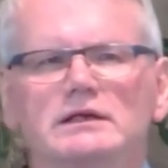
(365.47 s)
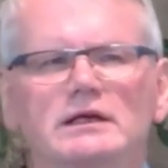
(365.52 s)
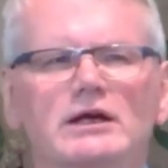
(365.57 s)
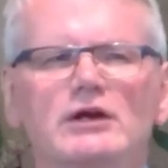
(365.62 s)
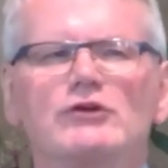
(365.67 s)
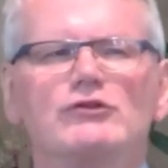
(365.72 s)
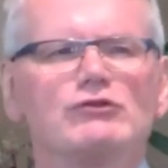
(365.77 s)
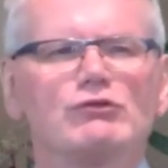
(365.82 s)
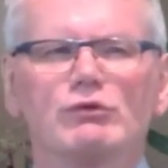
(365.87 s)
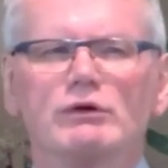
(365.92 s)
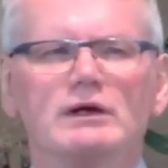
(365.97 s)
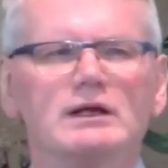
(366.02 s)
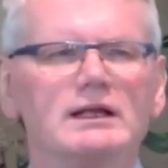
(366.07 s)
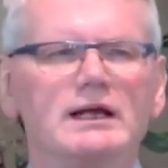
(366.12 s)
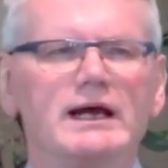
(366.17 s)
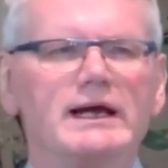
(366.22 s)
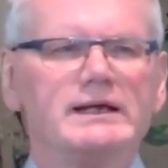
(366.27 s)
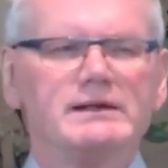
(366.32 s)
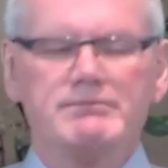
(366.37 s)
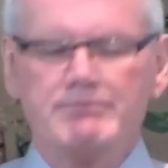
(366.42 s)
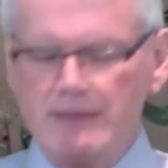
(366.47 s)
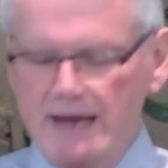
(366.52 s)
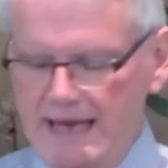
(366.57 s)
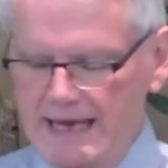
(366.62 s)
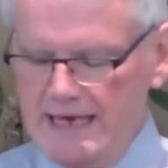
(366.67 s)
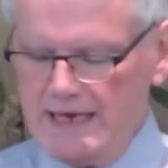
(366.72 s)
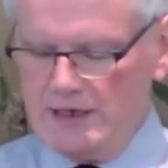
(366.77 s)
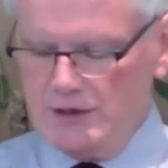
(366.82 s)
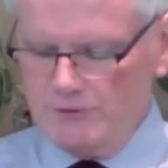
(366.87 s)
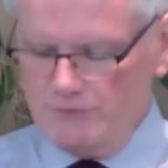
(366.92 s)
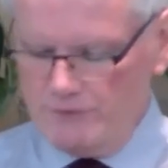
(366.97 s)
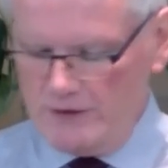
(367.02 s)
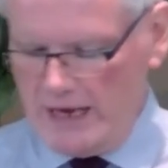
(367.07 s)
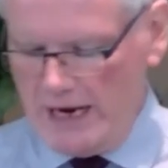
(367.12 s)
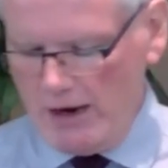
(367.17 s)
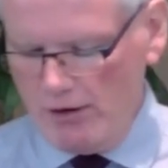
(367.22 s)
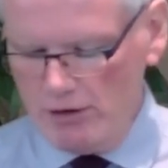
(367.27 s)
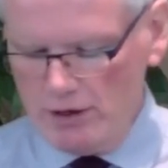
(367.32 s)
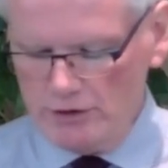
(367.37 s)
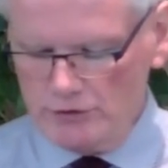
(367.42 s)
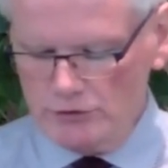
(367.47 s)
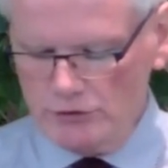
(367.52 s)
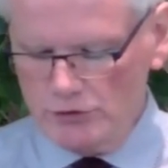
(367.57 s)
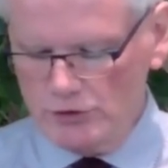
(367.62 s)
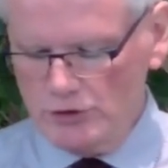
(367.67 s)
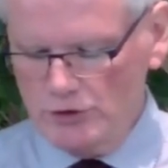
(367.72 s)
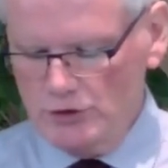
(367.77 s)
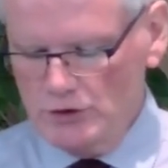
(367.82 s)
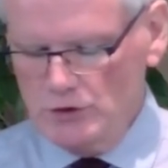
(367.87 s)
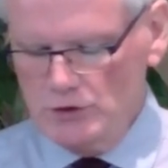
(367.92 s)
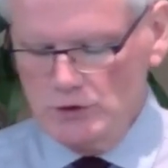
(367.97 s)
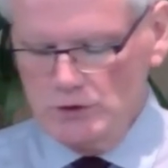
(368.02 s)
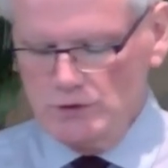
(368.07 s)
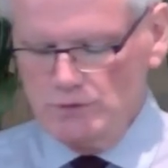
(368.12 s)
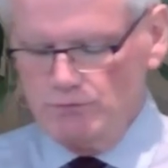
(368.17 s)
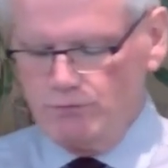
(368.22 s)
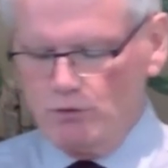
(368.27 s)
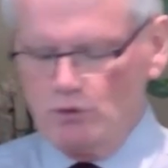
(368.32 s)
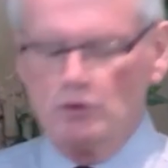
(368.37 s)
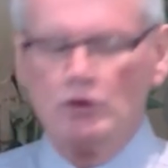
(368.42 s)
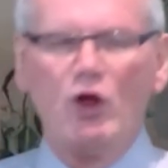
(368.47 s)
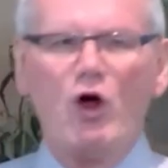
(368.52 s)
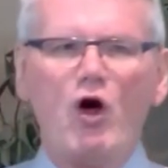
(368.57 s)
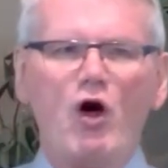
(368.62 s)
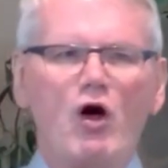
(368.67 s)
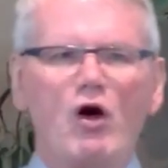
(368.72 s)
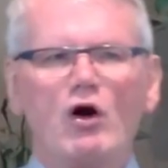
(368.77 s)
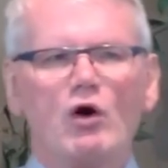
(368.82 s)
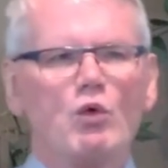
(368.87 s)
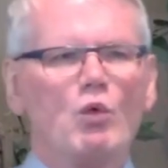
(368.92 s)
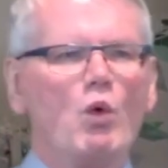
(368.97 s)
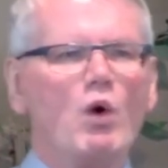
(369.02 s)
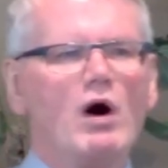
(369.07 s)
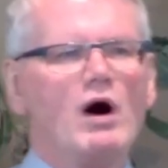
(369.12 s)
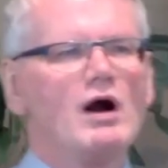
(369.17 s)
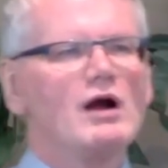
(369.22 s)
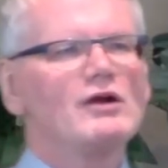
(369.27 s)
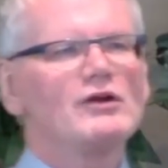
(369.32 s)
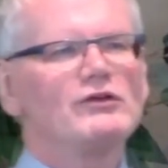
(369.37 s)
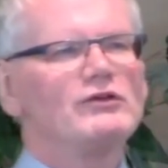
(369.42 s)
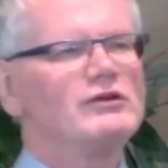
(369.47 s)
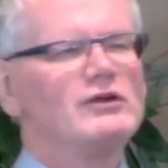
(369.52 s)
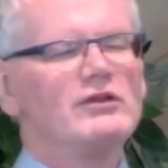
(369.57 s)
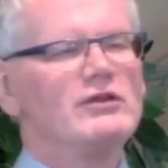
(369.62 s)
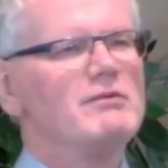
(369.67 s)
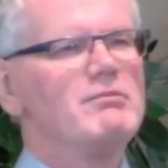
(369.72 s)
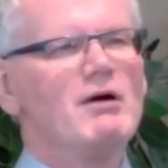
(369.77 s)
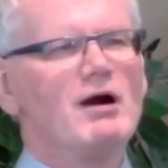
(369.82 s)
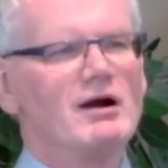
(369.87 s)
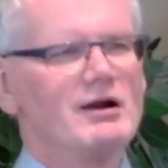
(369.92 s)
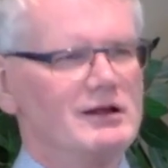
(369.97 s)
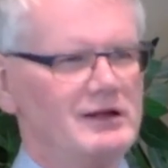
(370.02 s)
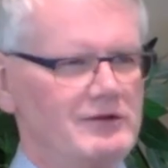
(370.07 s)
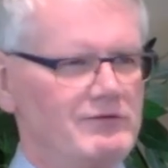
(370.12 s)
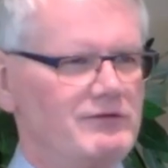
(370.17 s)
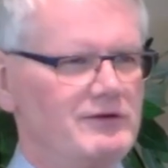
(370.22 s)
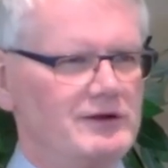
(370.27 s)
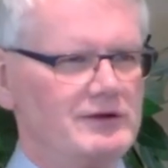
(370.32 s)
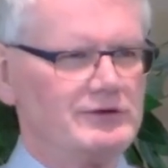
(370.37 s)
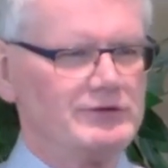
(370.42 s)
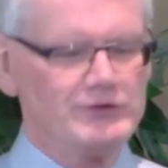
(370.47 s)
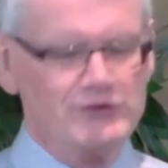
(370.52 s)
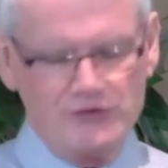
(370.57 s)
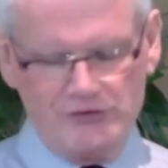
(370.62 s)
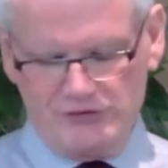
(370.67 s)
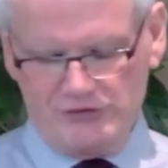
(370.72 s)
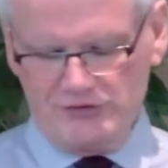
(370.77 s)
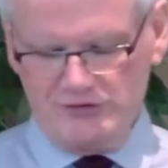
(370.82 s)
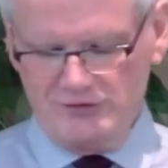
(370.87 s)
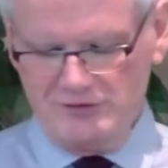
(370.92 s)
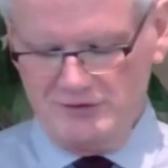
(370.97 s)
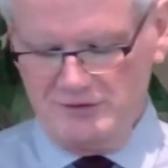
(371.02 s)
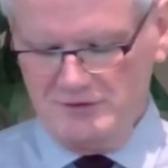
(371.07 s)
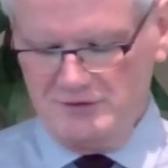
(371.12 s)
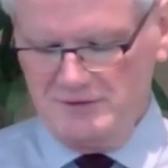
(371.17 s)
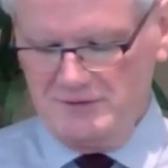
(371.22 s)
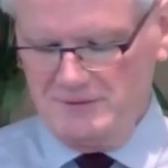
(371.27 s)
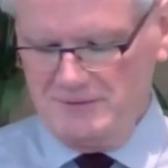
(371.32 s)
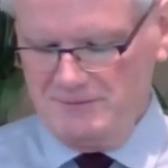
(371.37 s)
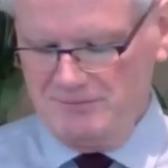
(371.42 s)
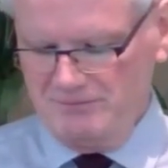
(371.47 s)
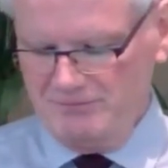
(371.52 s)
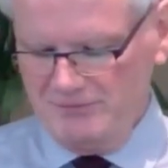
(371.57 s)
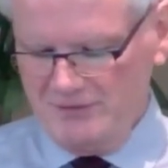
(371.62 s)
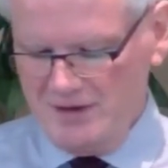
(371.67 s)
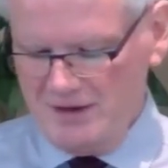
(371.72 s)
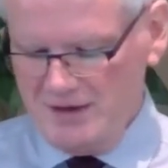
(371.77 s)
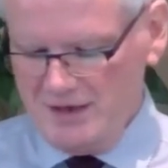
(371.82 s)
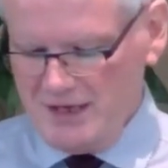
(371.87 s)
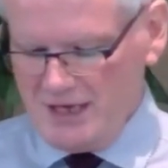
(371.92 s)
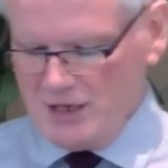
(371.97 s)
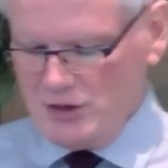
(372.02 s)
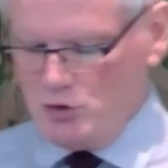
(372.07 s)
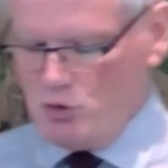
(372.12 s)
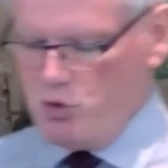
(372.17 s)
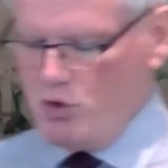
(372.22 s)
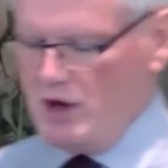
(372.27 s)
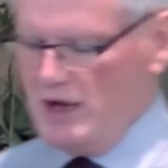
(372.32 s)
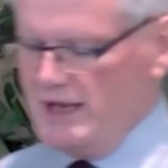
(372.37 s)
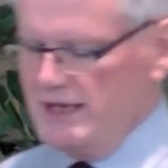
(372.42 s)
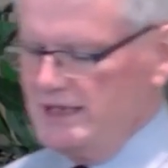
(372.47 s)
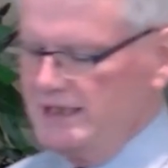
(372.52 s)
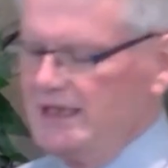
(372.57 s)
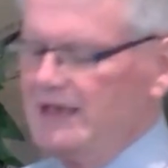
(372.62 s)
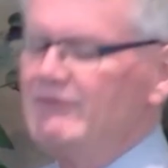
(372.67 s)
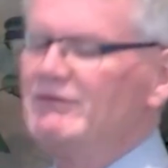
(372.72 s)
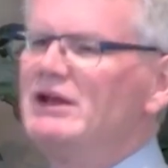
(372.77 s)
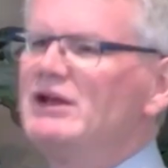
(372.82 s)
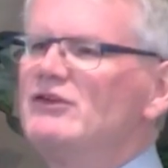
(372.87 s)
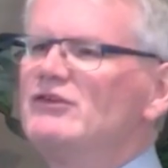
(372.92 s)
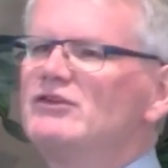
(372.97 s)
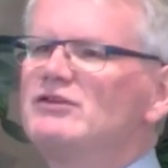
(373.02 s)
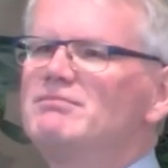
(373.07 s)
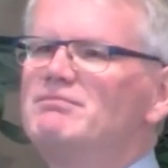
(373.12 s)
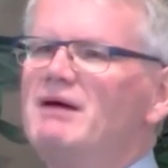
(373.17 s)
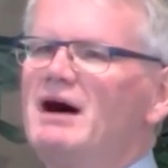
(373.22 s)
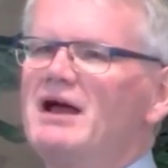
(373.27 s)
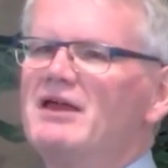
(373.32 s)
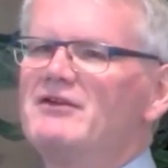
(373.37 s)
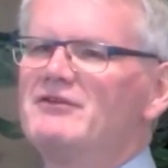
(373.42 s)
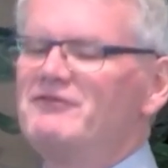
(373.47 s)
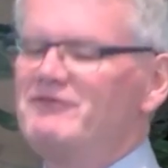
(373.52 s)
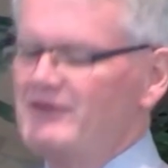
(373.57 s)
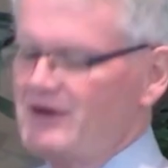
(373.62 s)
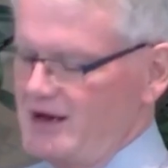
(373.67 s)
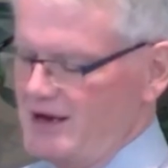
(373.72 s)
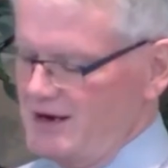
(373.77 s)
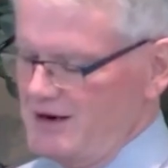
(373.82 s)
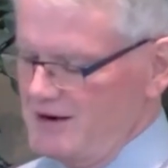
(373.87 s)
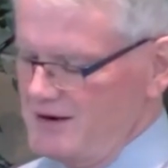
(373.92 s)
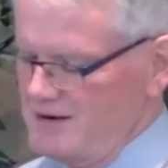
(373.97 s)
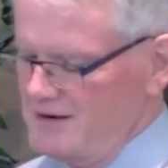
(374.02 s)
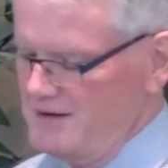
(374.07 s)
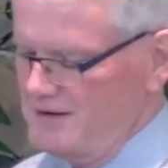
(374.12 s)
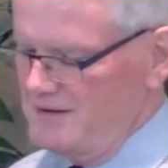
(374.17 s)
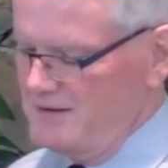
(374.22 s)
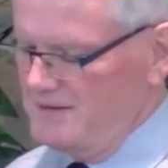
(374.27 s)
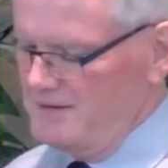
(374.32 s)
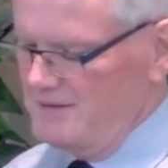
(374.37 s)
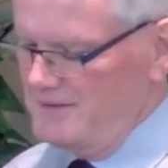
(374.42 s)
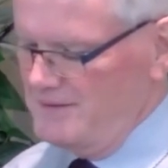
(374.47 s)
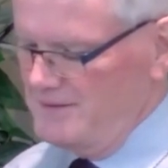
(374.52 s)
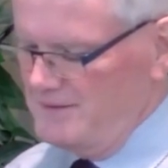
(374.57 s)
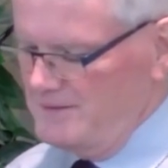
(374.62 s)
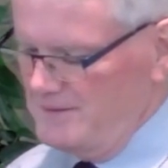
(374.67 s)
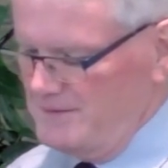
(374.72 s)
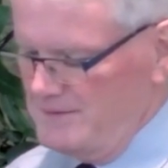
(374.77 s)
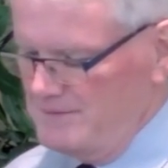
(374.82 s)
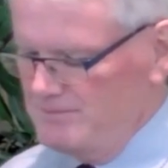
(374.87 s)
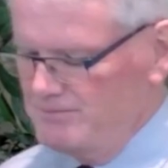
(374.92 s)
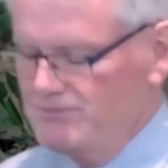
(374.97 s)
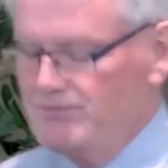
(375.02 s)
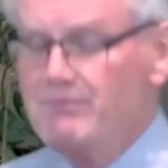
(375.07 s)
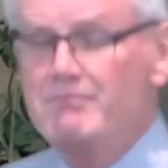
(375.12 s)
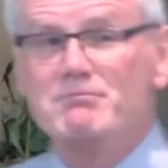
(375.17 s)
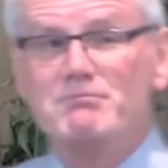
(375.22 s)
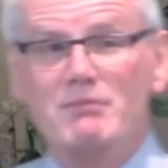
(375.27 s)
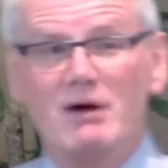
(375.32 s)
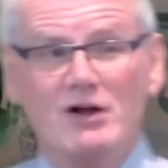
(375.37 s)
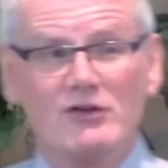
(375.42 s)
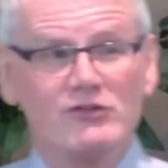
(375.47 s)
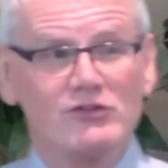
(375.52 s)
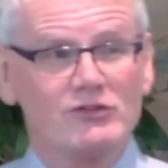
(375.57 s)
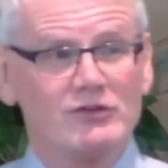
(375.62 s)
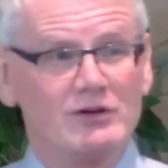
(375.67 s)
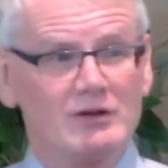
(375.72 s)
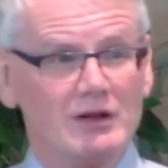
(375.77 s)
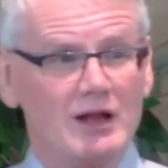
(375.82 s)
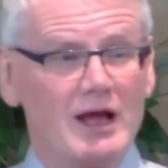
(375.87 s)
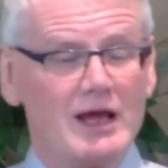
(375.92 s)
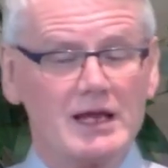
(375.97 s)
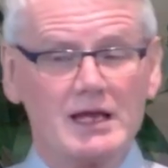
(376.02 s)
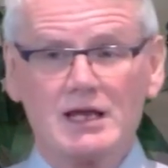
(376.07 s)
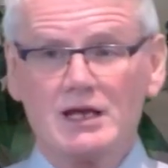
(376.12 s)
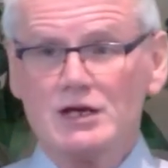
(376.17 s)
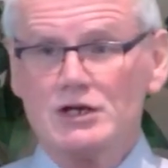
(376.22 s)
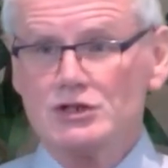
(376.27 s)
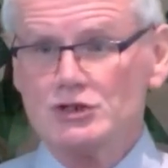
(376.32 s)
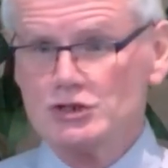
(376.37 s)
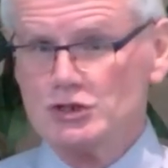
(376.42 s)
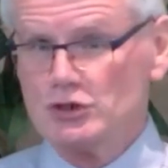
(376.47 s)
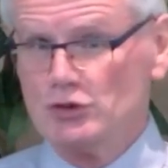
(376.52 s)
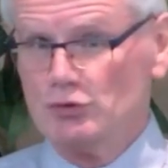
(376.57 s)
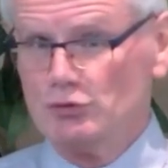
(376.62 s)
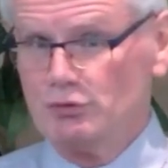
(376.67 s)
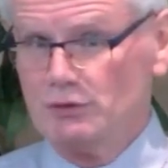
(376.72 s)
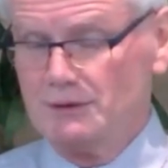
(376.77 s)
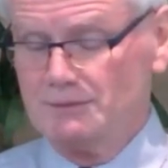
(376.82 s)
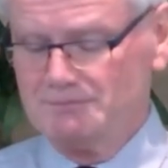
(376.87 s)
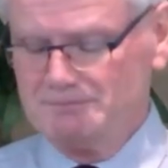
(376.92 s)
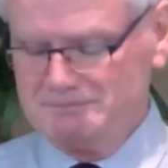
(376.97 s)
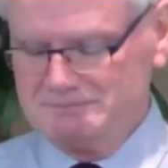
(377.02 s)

Israelite man of character for long walks in the barley fields and quiet evenings by the fire, must like children.